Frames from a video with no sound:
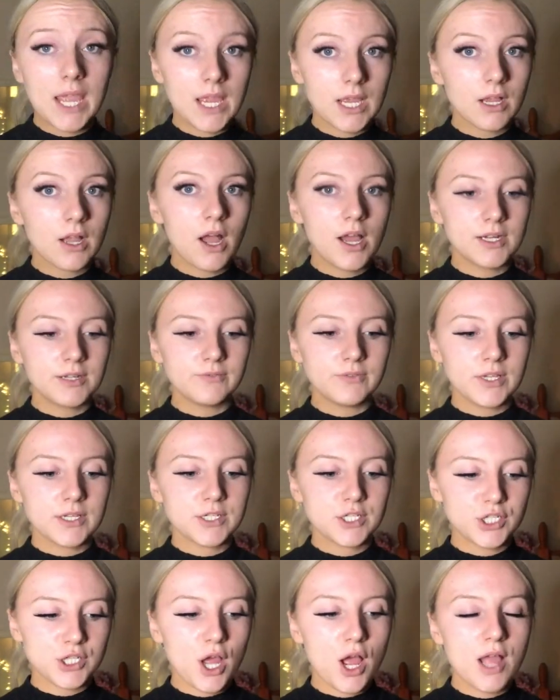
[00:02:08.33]
kind of does
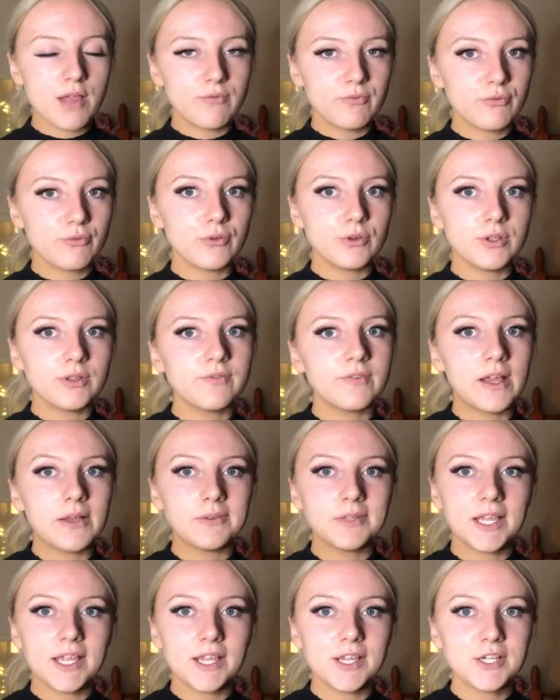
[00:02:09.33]
shine through the
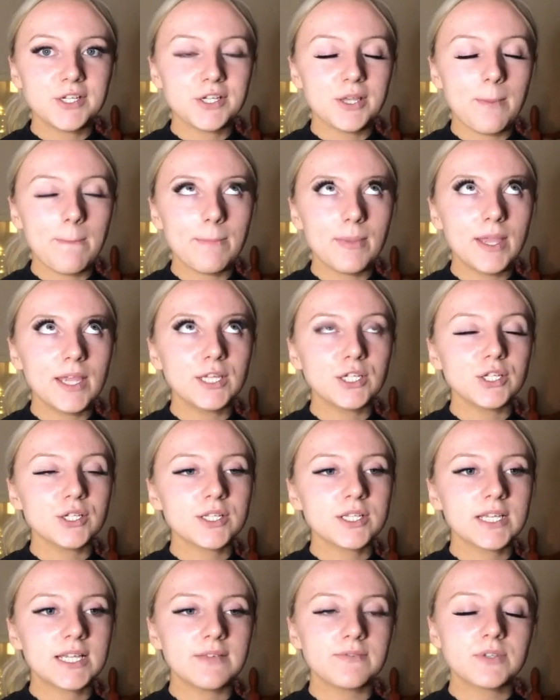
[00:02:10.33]
foundation, but it
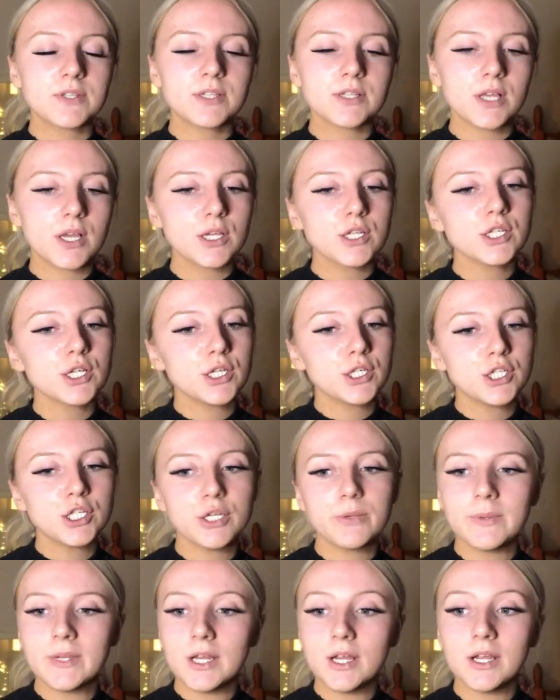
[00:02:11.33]
just gives such a
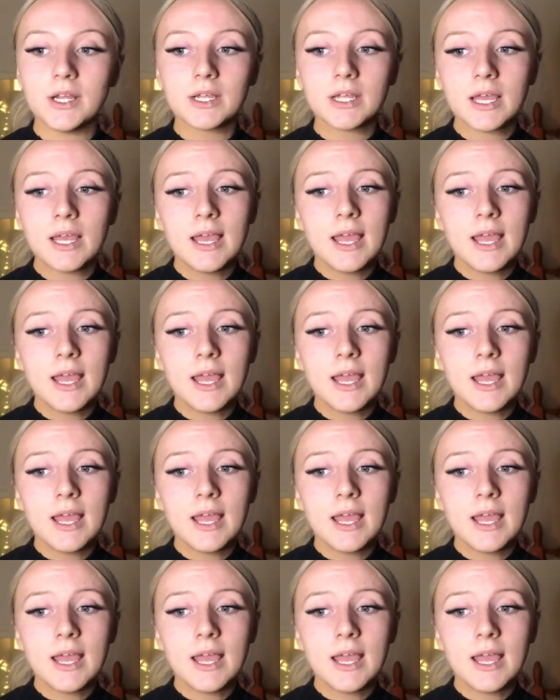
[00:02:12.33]
dewy look